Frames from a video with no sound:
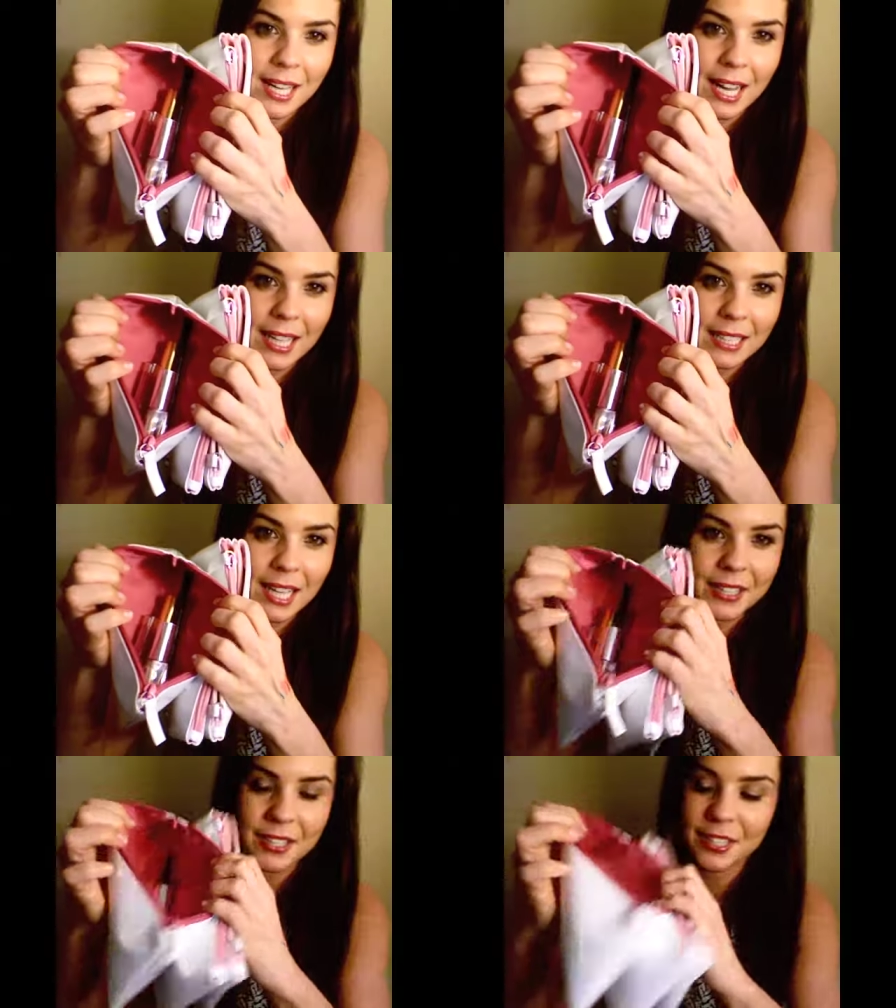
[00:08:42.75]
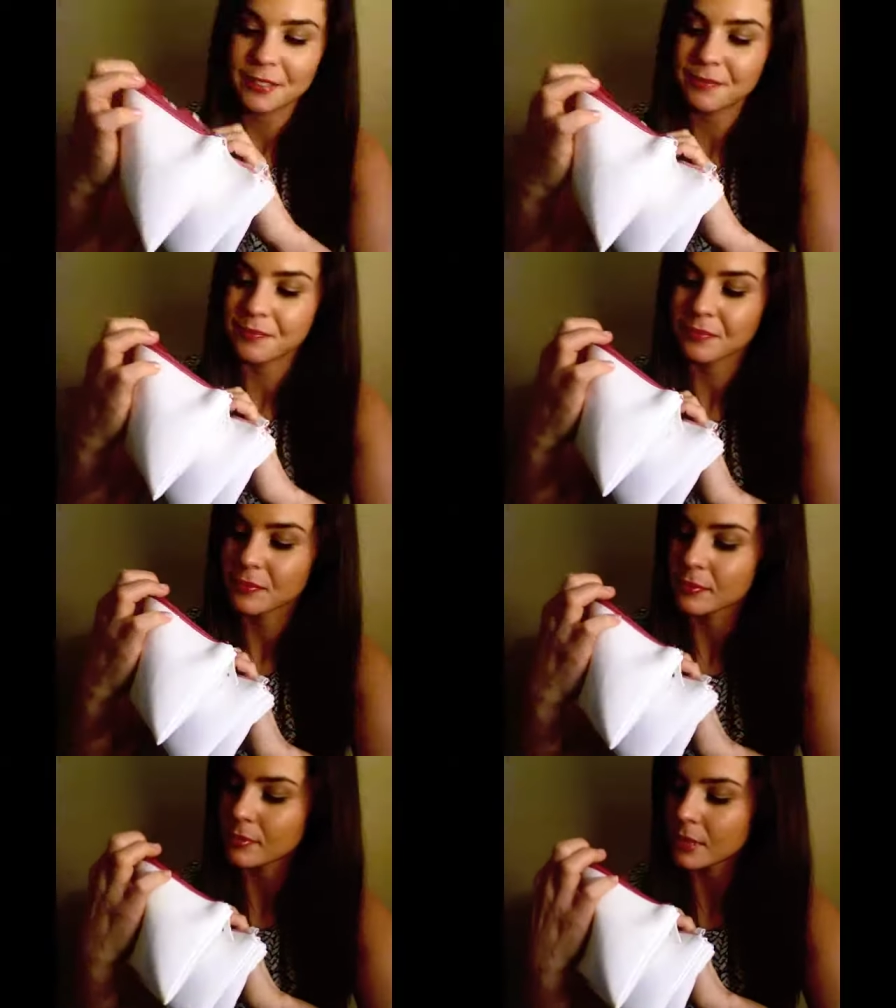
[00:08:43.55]
eyeliner,
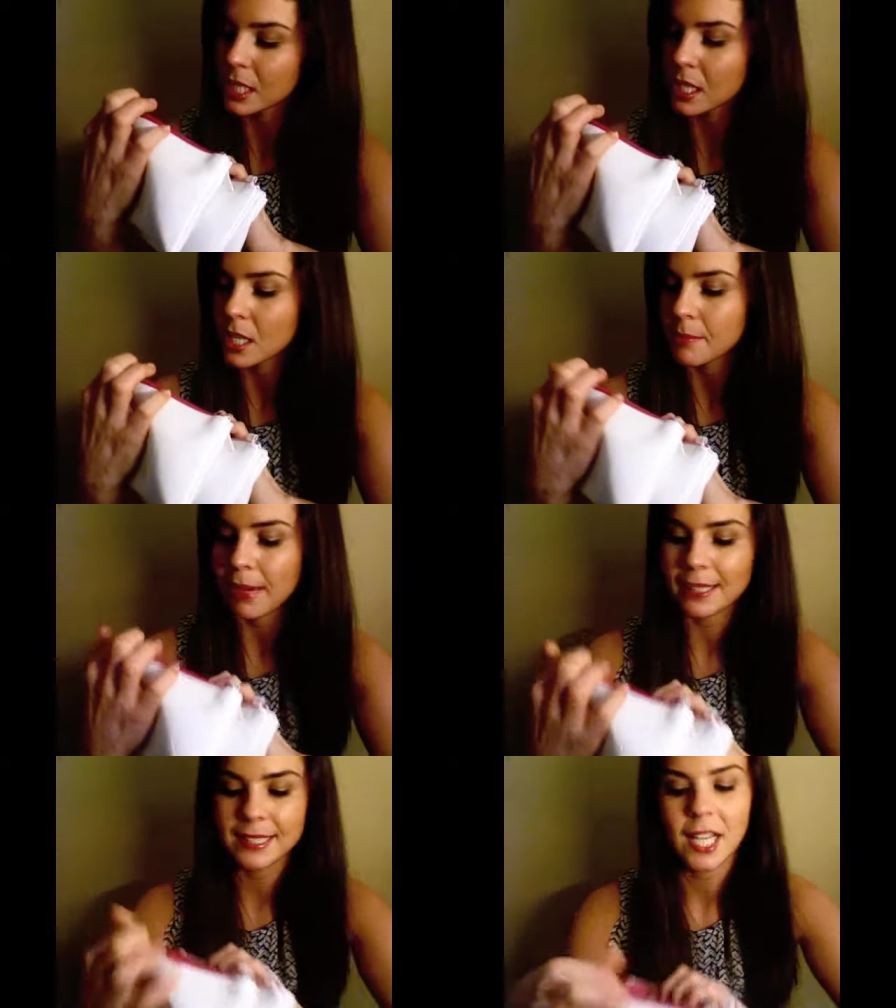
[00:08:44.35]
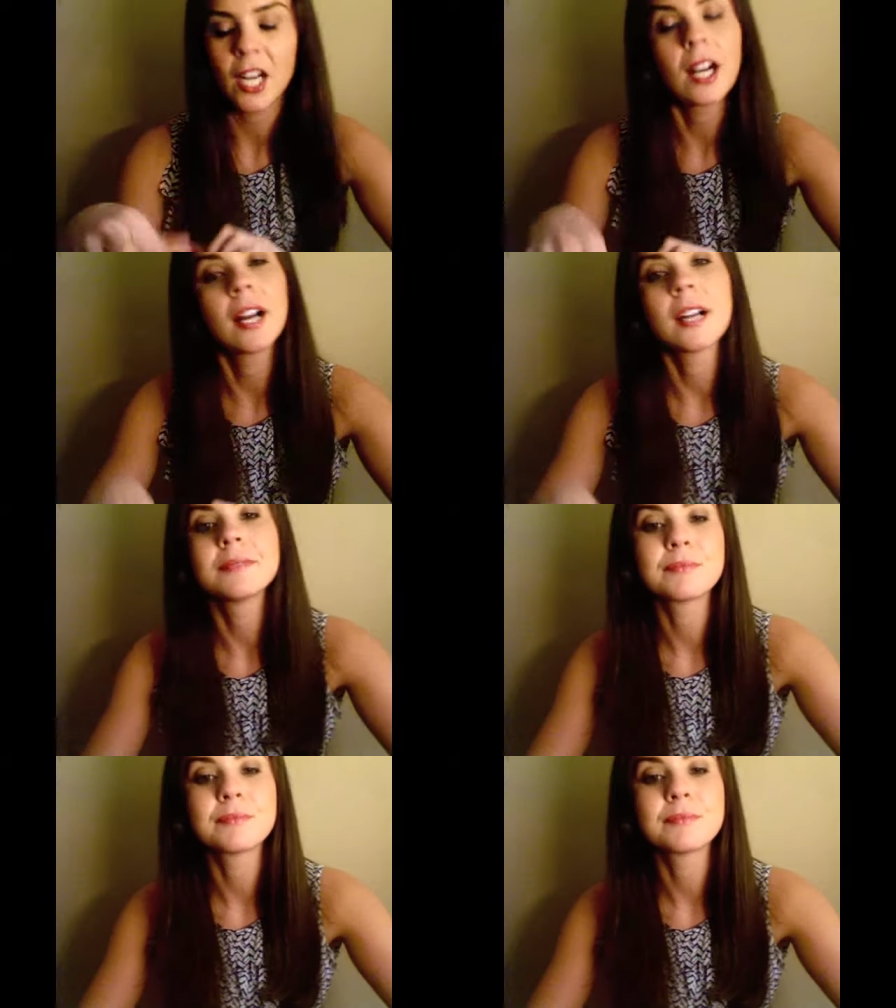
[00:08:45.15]
mascara,